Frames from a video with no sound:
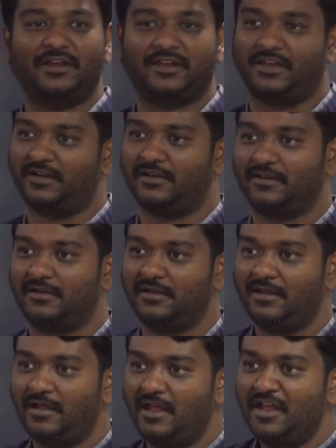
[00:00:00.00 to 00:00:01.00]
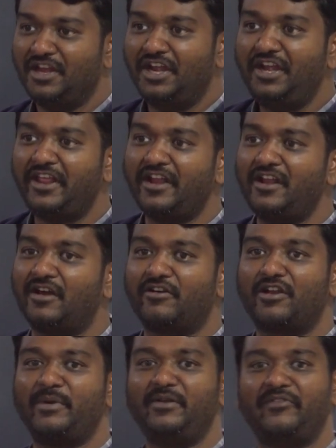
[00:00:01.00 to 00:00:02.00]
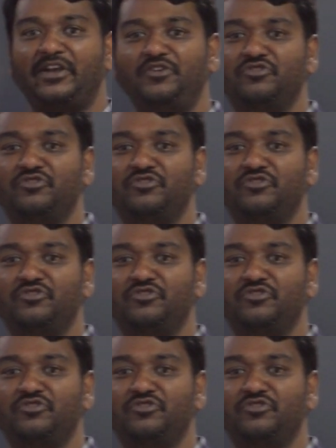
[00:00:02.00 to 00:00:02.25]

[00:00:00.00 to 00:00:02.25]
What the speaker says: again. Indian government went